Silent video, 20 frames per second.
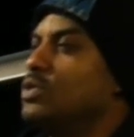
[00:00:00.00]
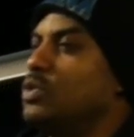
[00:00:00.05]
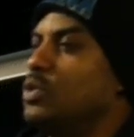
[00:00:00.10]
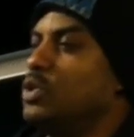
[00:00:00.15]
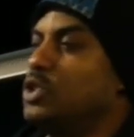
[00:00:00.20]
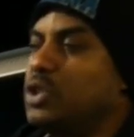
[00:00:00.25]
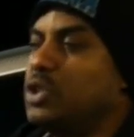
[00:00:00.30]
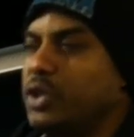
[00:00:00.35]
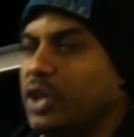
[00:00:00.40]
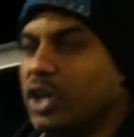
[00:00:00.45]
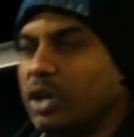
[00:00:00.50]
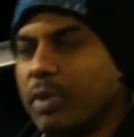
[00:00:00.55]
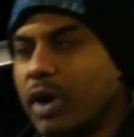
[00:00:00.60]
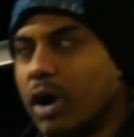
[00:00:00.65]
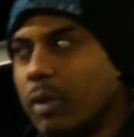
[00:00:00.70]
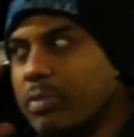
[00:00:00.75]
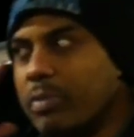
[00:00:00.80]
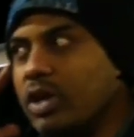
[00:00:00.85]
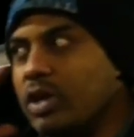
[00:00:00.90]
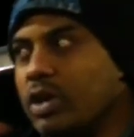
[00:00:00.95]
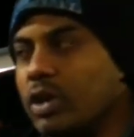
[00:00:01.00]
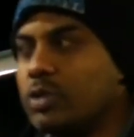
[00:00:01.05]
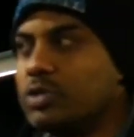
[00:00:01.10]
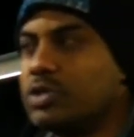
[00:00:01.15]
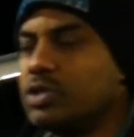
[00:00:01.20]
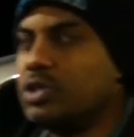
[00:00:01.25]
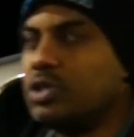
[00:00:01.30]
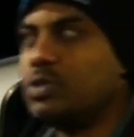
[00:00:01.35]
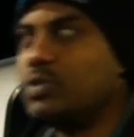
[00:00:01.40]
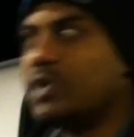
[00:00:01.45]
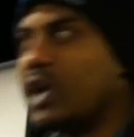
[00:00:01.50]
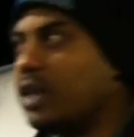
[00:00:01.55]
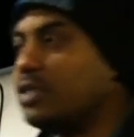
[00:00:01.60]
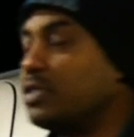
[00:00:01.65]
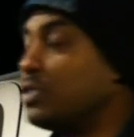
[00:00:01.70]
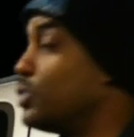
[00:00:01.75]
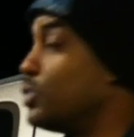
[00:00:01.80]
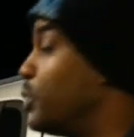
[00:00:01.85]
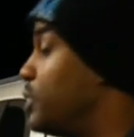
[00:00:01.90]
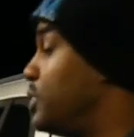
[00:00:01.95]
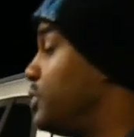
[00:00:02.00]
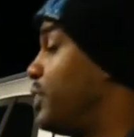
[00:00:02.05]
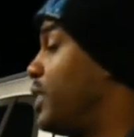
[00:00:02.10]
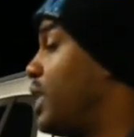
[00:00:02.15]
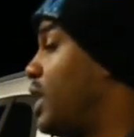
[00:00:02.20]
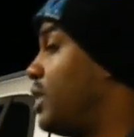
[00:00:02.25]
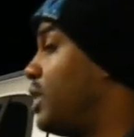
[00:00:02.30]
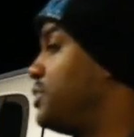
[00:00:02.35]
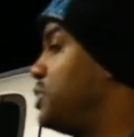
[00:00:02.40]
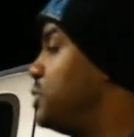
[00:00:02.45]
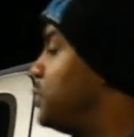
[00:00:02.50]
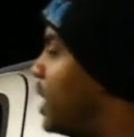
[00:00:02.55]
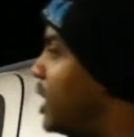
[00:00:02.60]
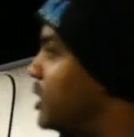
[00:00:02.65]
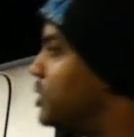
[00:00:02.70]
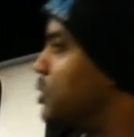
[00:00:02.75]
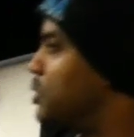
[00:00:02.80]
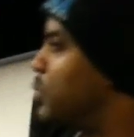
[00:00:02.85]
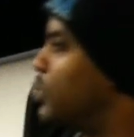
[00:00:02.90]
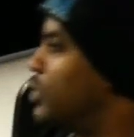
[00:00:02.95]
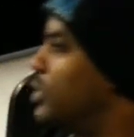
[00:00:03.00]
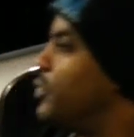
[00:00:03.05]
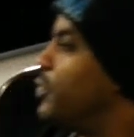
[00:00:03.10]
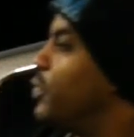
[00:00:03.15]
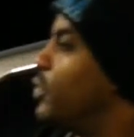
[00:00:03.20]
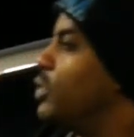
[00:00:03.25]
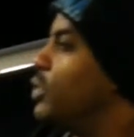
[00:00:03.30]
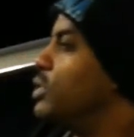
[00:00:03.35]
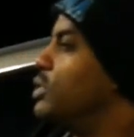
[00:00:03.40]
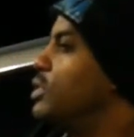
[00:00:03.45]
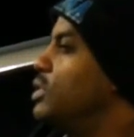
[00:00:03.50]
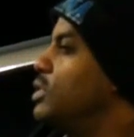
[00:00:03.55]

You still hear about Migos in 2025, 2024.